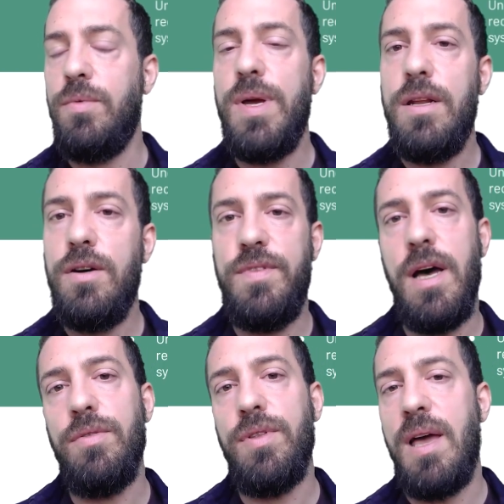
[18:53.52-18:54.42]
window
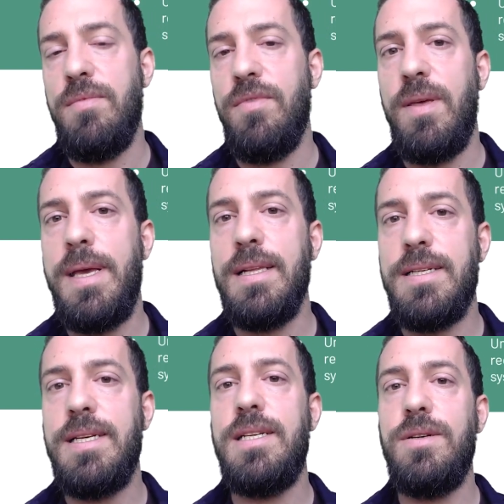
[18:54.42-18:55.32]
of downtime of the
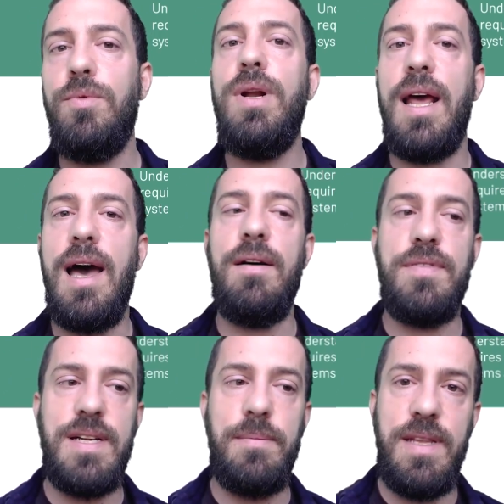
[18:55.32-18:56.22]
PLCs will
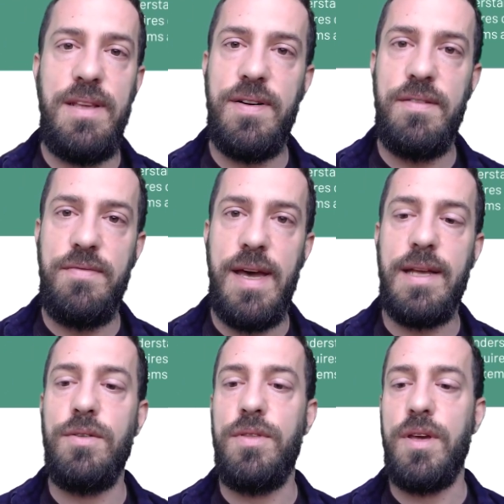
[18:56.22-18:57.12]
have some different
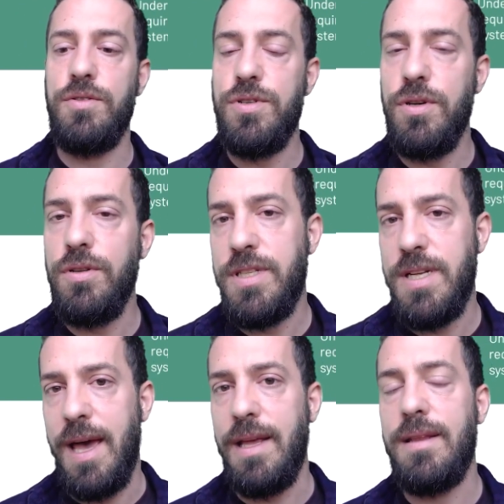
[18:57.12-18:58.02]
effect on the control
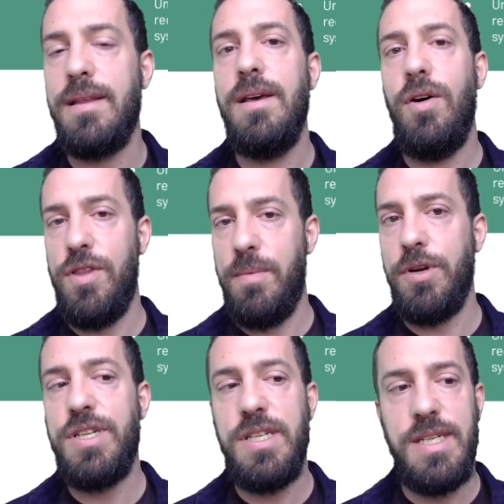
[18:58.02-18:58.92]
side, on the
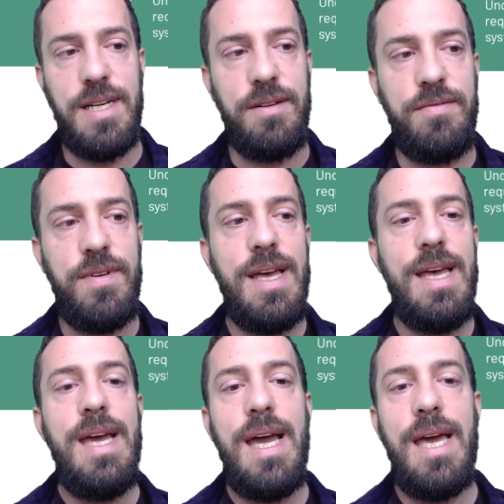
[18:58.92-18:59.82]
process itself,
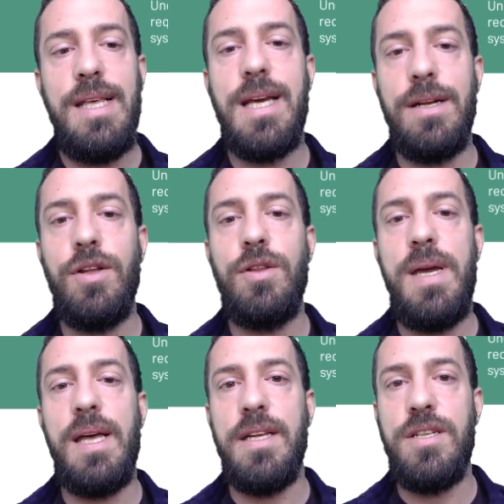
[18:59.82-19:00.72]
and this
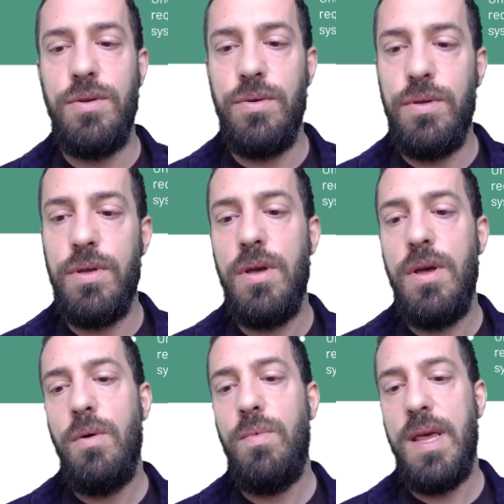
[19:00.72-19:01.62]
cannot be understood
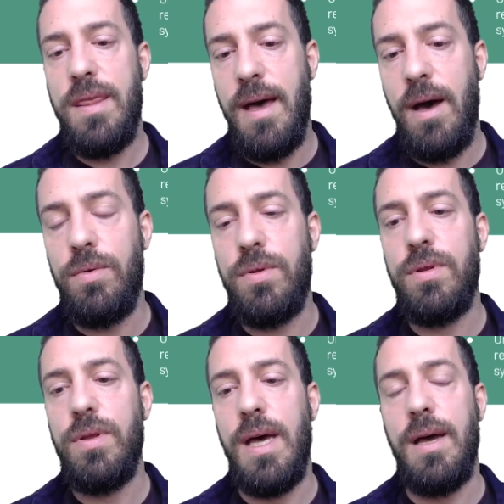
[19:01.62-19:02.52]
without
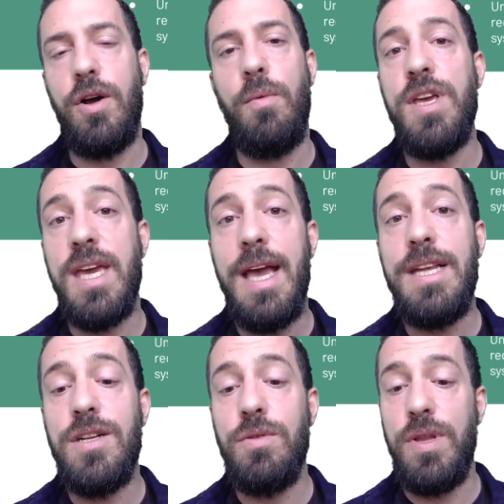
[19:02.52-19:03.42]

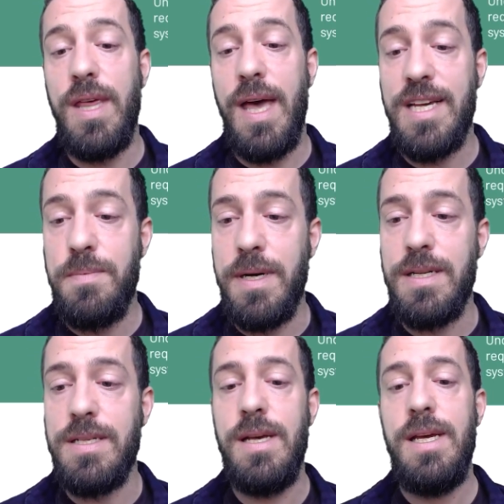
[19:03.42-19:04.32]
communication with
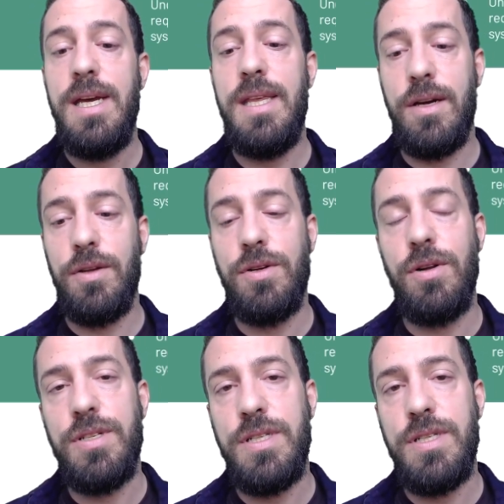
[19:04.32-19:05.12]
experts in the control